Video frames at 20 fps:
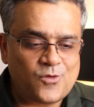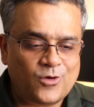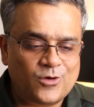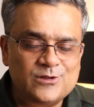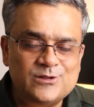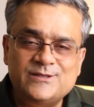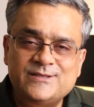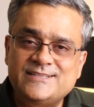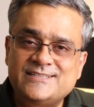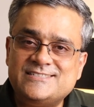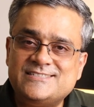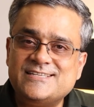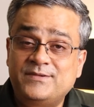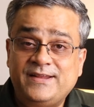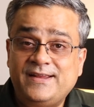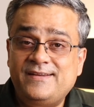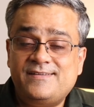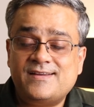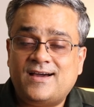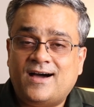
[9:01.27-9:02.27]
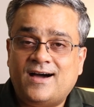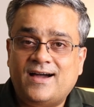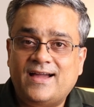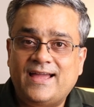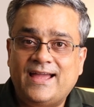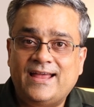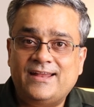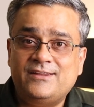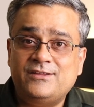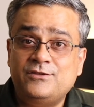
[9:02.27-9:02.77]
all this data
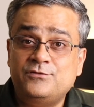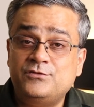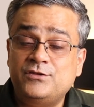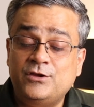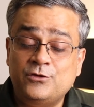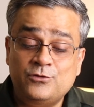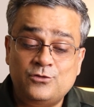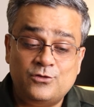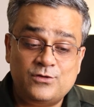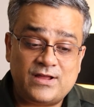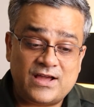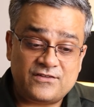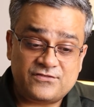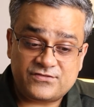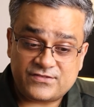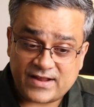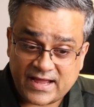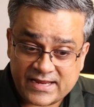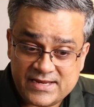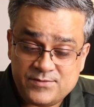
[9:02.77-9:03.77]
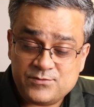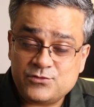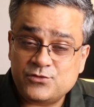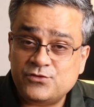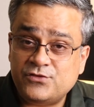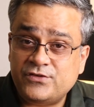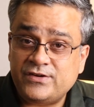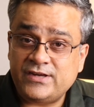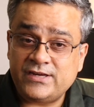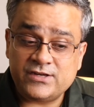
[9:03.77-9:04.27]
and you don't have time
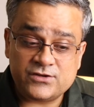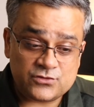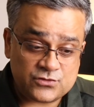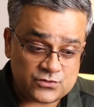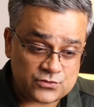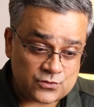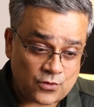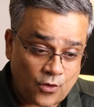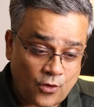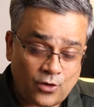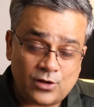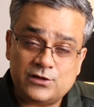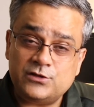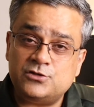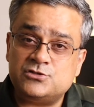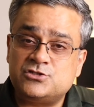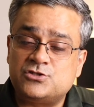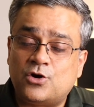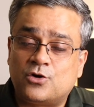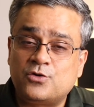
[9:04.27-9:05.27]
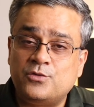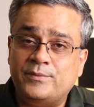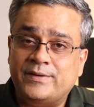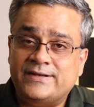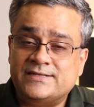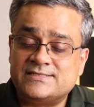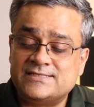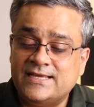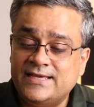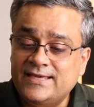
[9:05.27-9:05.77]
to read through all those
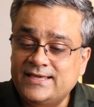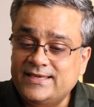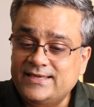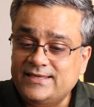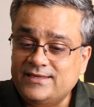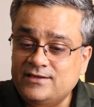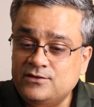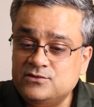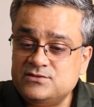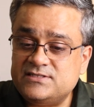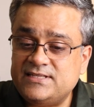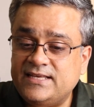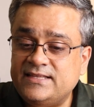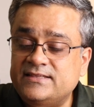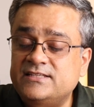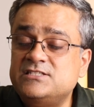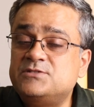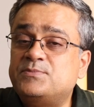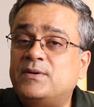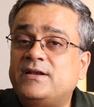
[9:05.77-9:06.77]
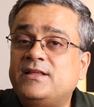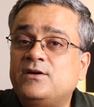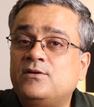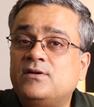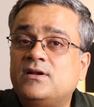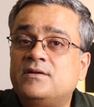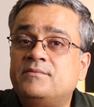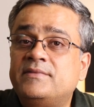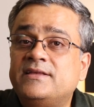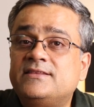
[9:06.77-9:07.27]
documents, using this
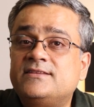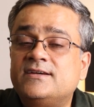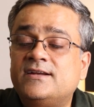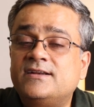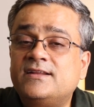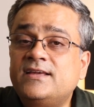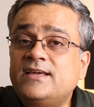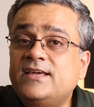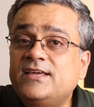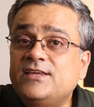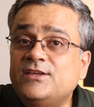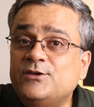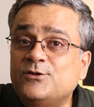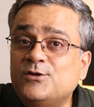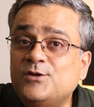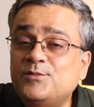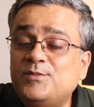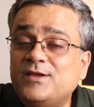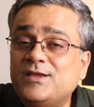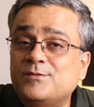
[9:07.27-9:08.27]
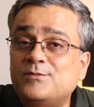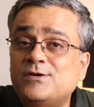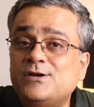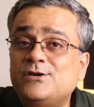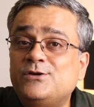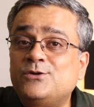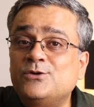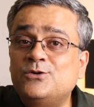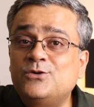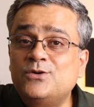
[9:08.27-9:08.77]
particular method, you will be able
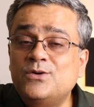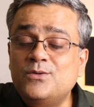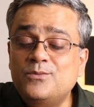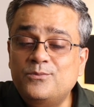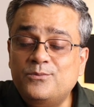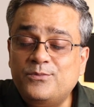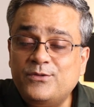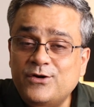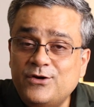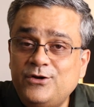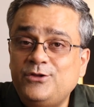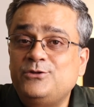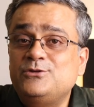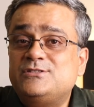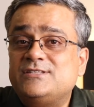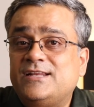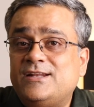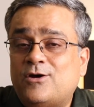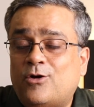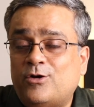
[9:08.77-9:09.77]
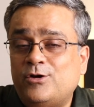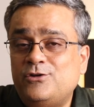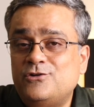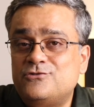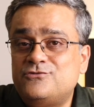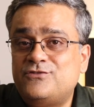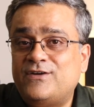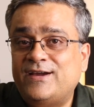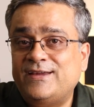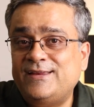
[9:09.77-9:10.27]
to produce an audio
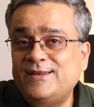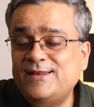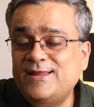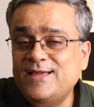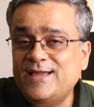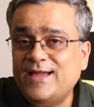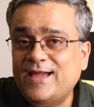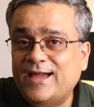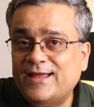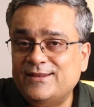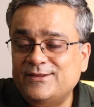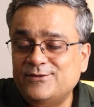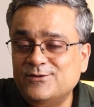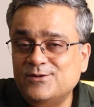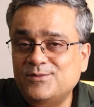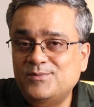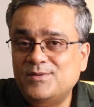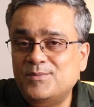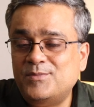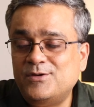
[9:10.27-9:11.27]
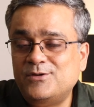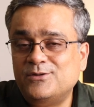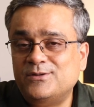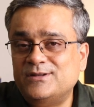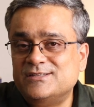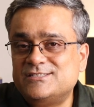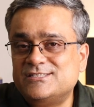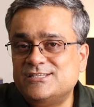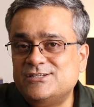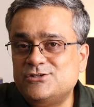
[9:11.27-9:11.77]
file and you will be able to
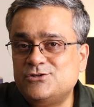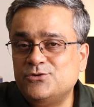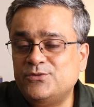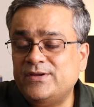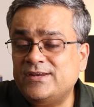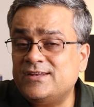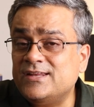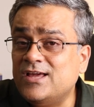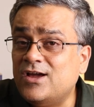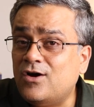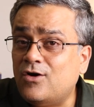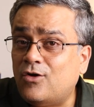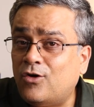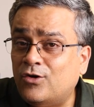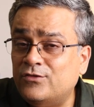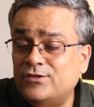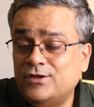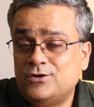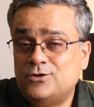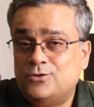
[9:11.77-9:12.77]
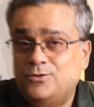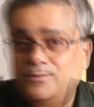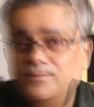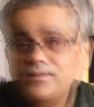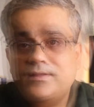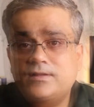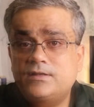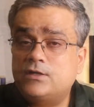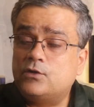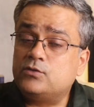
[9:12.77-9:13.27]
listen to it on the go.
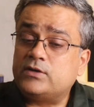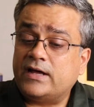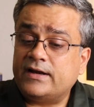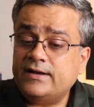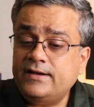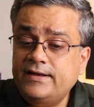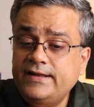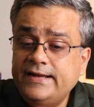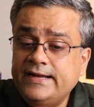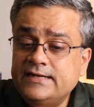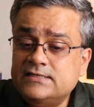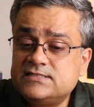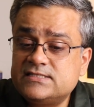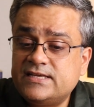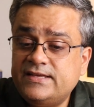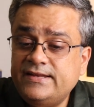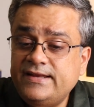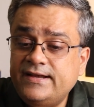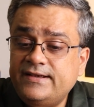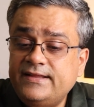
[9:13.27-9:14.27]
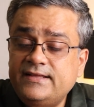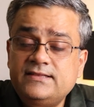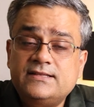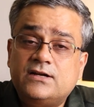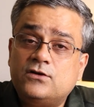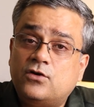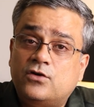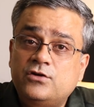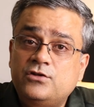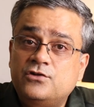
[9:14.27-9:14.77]
Now, currently it's creating
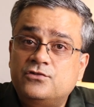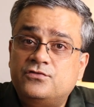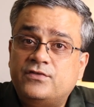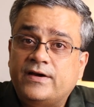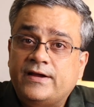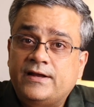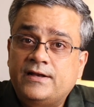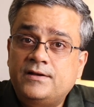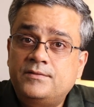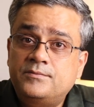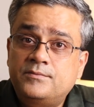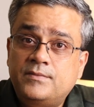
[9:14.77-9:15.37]
that audio file.